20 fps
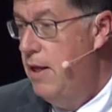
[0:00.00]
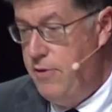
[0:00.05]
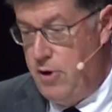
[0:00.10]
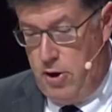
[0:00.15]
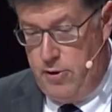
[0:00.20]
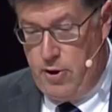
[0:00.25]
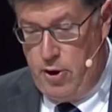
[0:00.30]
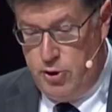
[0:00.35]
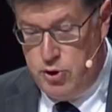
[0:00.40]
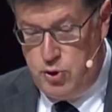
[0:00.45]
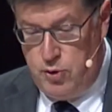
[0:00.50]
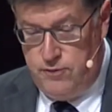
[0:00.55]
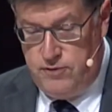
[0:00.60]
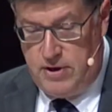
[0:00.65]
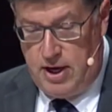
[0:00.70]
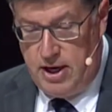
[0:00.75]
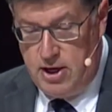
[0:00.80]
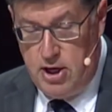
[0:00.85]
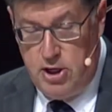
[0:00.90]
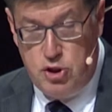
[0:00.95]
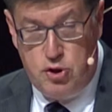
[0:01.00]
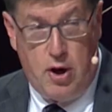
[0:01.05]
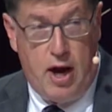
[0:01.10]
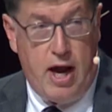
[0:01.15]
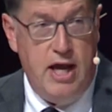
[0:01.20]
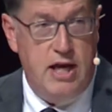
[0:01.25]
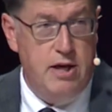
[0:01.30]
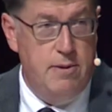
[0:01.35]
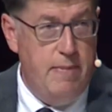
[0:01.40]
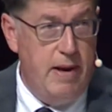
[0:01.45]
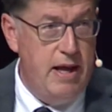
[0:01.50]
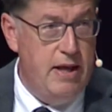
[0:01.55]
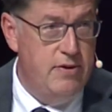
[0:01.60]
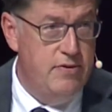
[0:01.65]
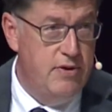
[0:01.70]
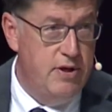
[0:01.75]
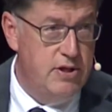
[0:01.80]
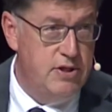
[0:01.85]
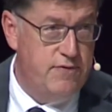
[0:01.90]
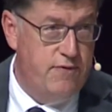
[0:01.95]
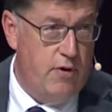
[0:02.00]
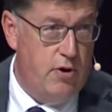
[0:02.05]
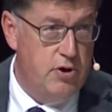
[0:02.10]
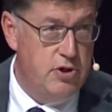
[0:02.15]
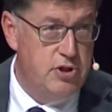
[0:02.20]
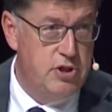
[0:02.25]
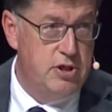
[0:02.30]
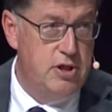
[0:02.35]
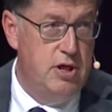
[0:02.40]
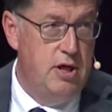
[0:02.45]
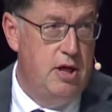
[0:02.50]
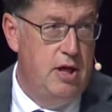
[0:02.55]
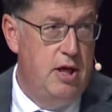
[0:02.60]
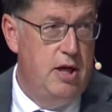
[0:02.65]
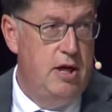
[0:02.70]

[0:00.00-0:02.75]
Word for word: There are those who've tried to make this verse